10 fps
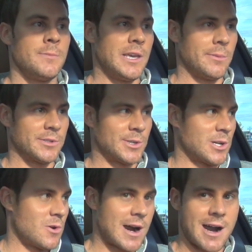be able to
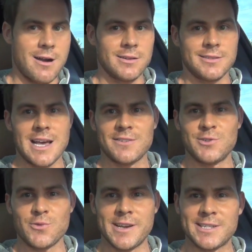go out and
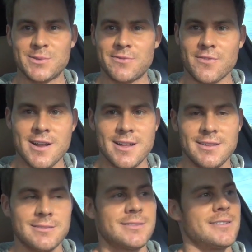have drinks with friends.